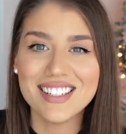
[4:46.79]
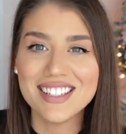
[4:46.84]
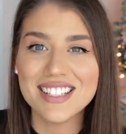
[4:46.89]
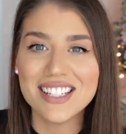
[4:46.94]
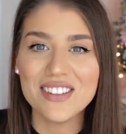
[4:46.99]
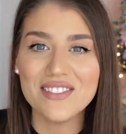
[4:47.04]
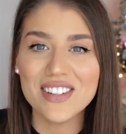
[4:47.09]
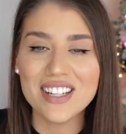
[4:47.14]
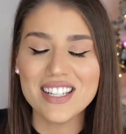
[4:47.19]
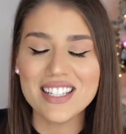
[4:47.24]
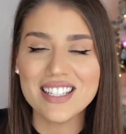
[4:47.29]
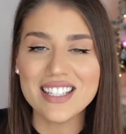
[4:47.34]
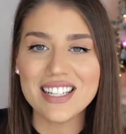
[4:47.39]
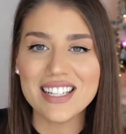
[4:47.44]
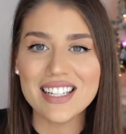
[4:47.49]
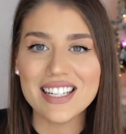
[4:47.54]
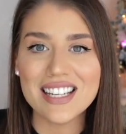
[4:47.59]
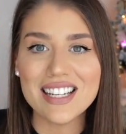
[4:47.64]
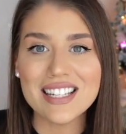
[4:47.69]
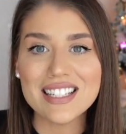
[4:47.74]
nativity
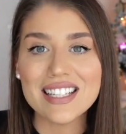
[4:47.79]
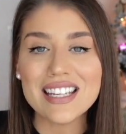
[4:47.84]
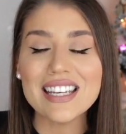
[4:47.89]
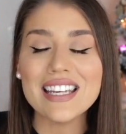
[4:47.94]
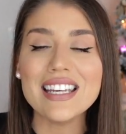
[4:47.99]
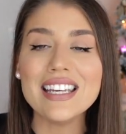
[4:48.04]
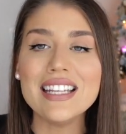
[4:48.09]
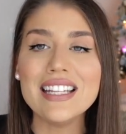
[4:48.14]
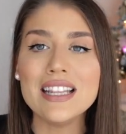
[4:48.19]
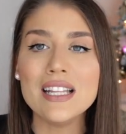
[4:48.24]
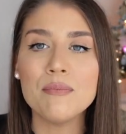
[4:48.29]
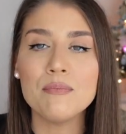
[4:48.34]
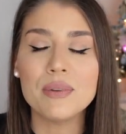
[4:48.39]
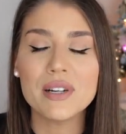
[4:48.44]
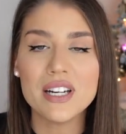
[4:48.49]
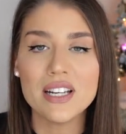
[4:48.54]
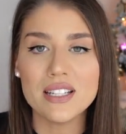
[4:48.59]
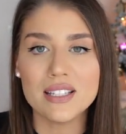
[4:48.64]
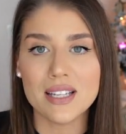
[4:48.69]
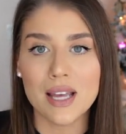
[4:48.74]
scene is il
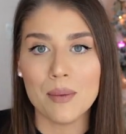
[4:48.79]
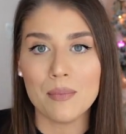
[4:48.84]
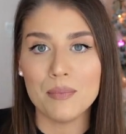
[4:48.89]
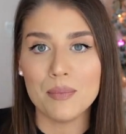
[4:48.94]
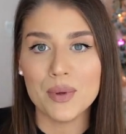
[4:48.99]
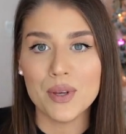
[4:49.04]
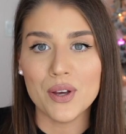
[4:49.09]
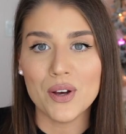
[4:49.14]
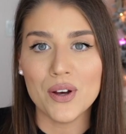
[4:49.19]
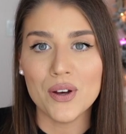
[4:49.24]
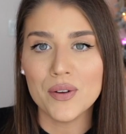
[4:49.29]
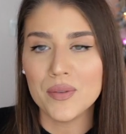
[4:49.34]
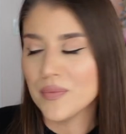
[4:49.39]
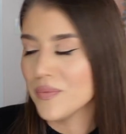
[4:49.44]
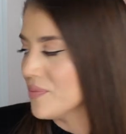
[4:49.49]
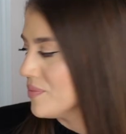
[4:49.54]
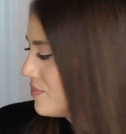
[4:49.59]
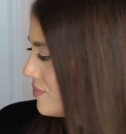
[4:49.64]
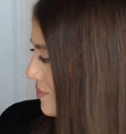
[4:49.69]
presepio.